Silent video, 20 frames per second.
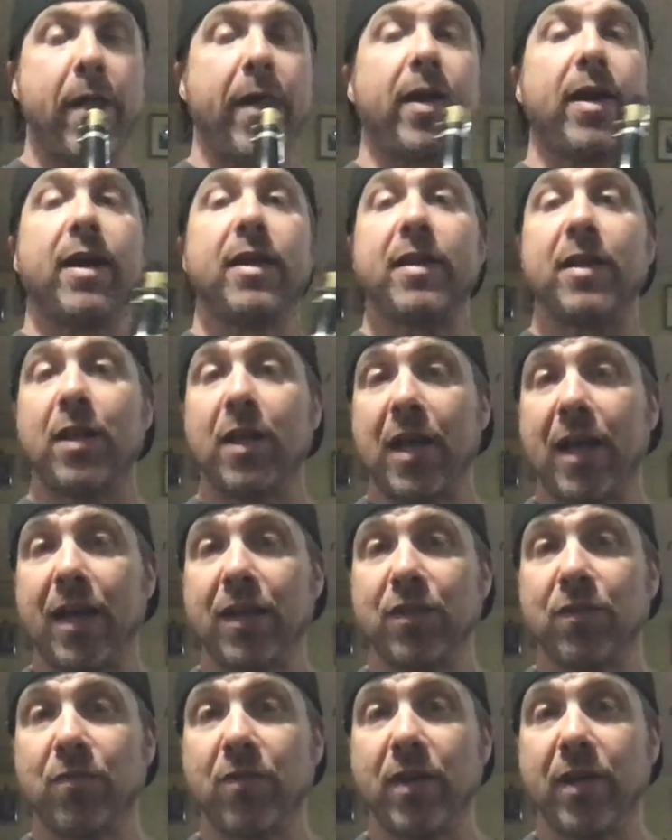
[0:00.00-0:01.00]
And the
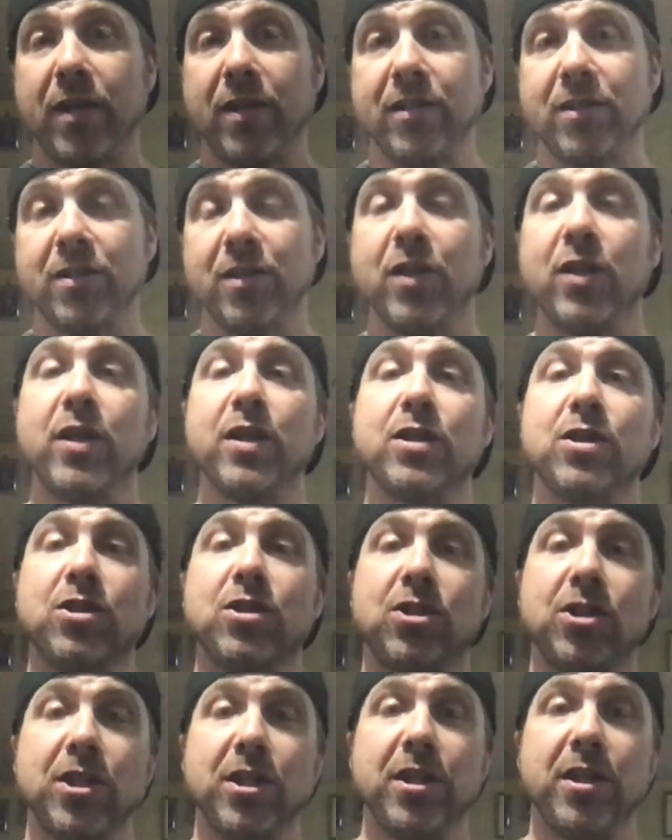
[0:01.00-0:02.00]
last phrase,
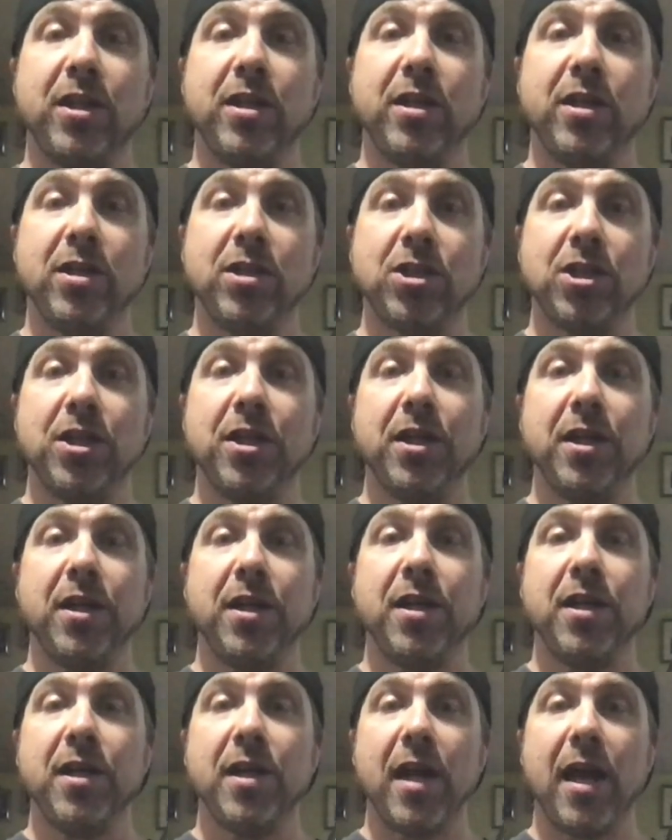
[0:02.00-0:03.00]
G,
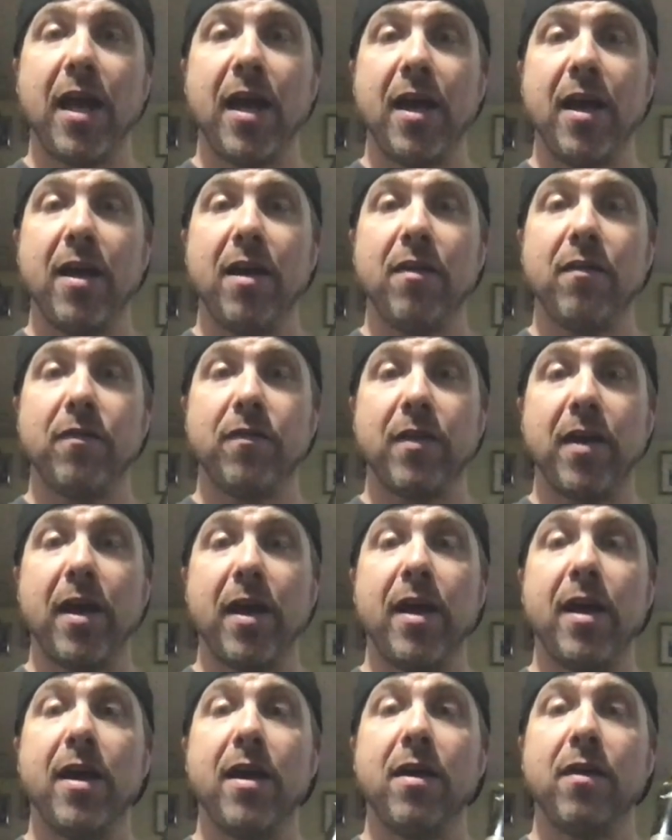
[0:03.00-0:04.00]
G, F,
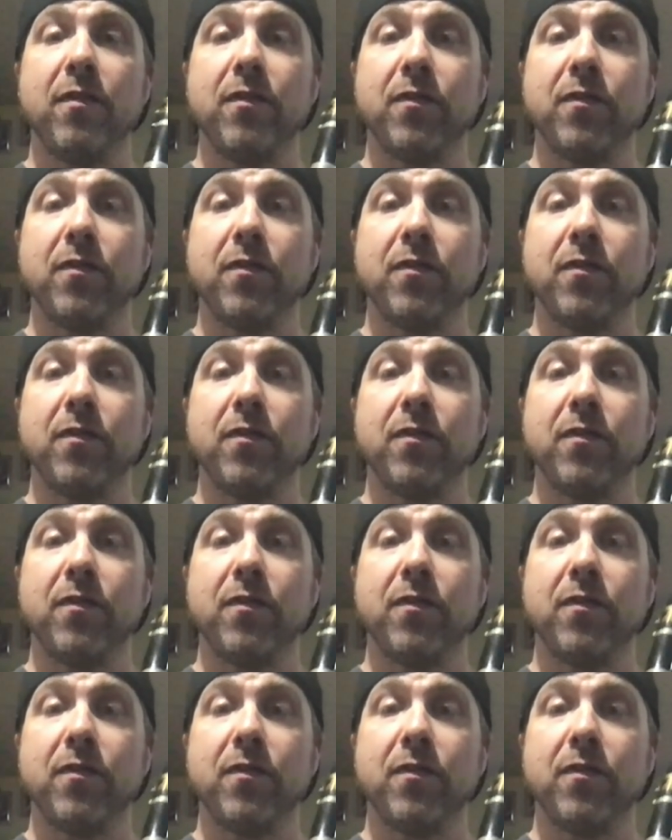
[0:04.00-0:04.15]
F,